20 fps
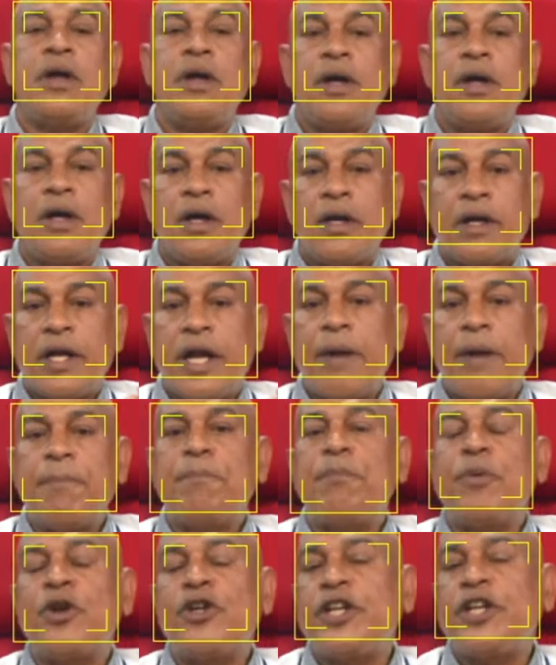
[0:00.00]
Them
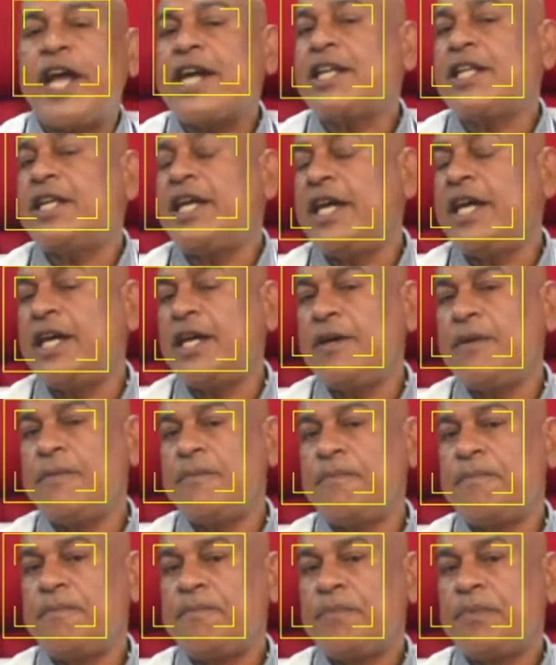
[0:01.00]
protecting
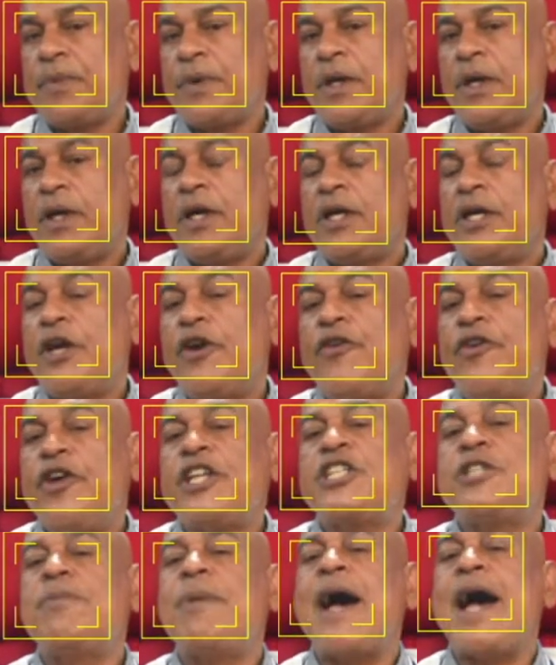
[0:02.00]
the rich
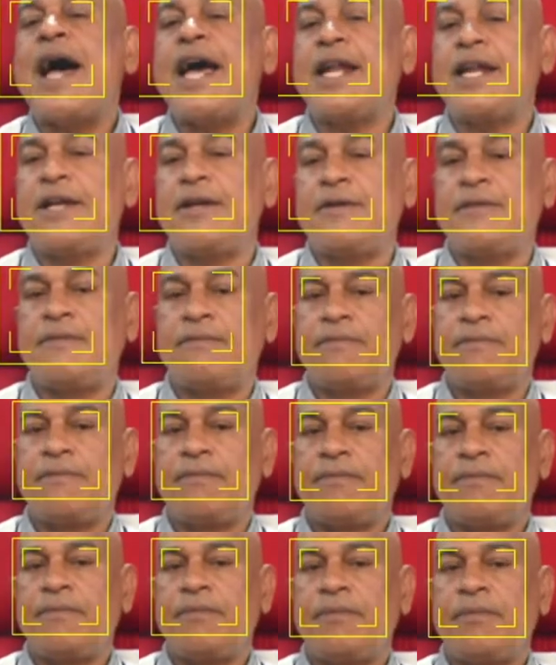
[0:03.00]
man
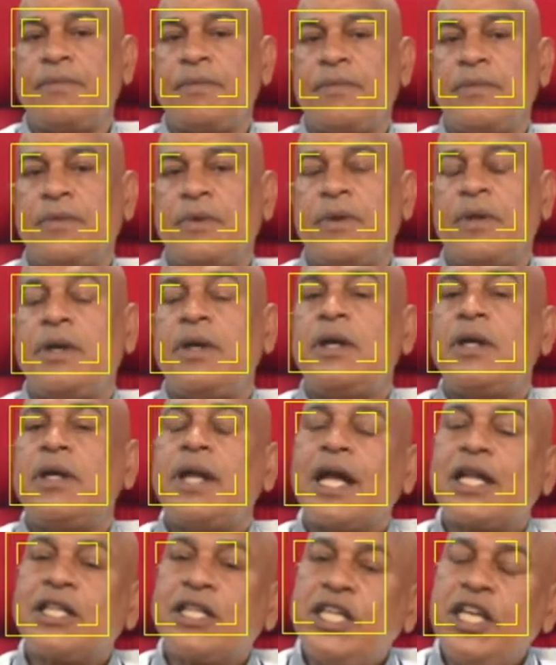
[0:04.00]

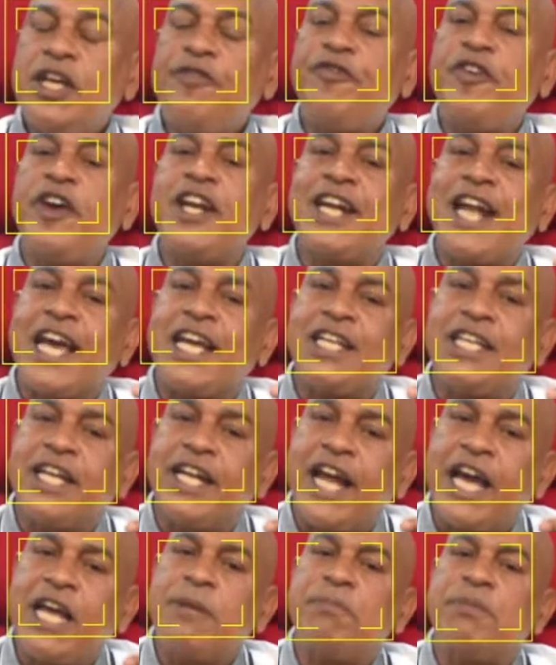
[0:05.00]
that thieving
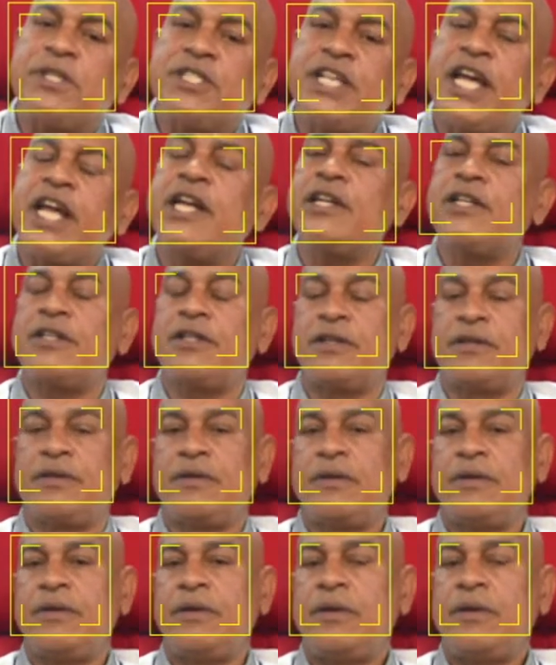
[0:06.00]
99%
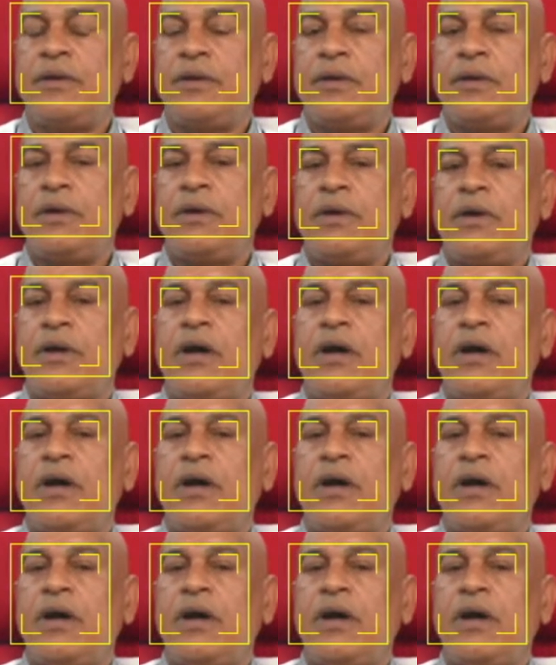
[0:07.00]
of